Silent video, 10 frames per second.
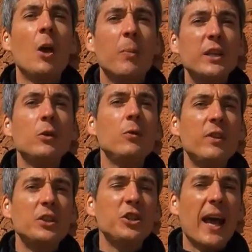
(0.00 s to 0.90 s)
but use
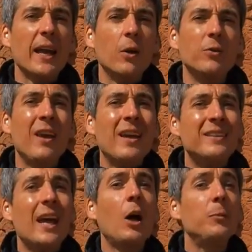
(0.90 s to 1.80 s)
the shadows
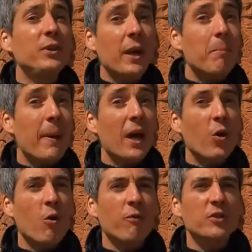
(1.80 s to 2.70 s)
to help you get
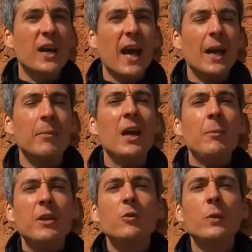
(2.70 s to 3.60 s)
better over time
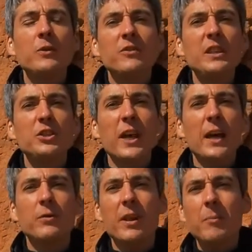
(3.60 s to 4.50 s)
because when you see
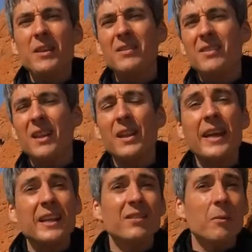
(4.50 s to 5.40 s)
shadows, that means the
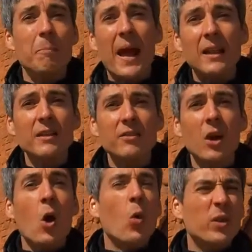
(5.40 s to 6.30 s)
light isn't balanced
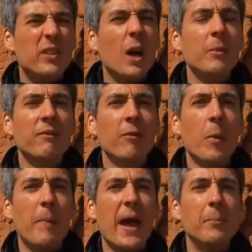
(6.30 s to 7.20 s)
or it's coming from a
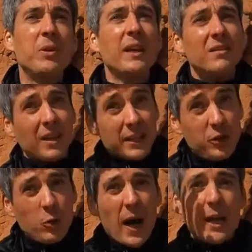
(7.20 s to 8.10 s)
bad place. Like
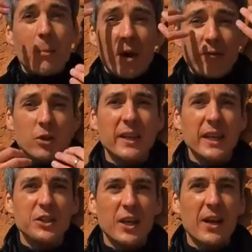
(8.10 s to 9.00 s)
too high above, you're going to
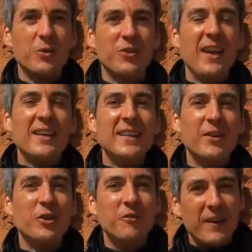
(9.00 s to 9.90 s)
get shadows
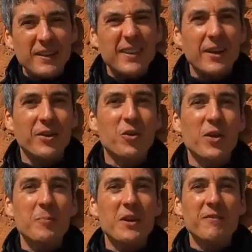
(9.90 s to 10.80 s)
down your face, kind of a
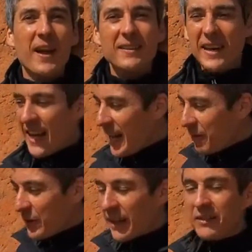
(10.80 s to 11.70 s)
creepy effect. If
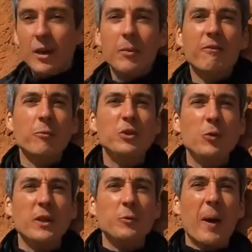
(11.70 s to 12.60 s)
the light's coming from too
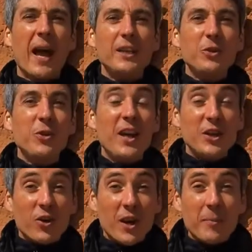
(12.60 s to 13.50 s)
much behind you,
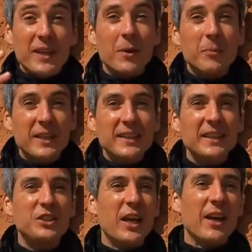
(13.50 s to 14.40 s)
you're going to be completely
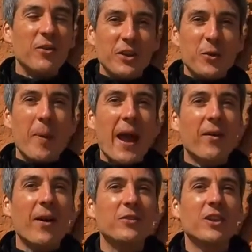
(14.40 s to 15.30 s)
shadowed and your
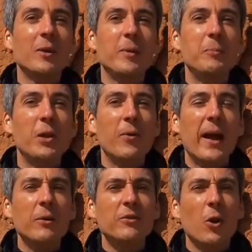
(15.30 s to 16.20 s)
background's going to be blown
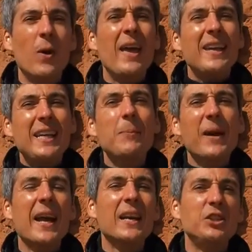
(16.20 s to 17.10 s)
out. So keep an
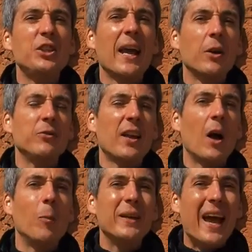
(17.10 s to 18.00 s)
eye on shadows to
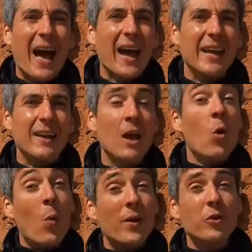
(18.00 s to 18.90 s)
help guide
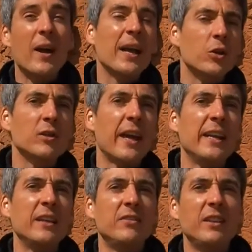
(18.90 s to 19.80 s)
whether or not your
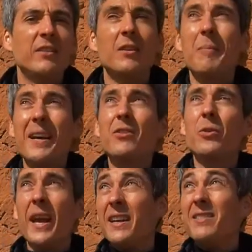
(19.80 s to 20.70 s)
lighting is decent. Mine's
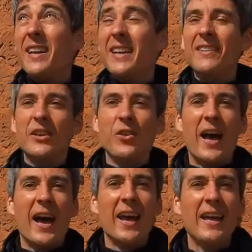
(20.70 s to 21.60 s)
okay. It's getting a little
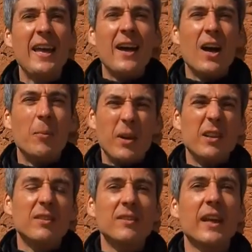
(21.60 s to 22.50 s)
high, uh, but it
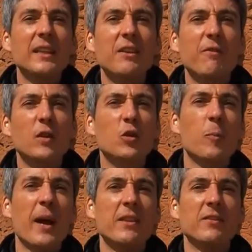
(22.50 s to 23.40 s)
is slightly filtered
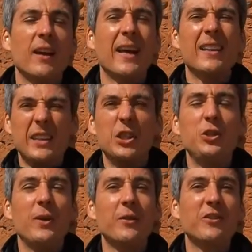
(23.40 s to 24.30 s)
by the sun. I like to
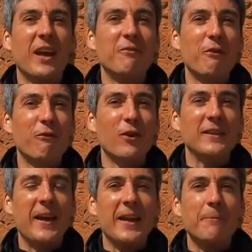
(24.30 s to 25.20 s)
shoot outside for free
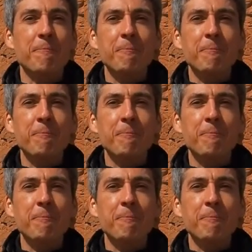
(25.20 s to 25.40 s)
light.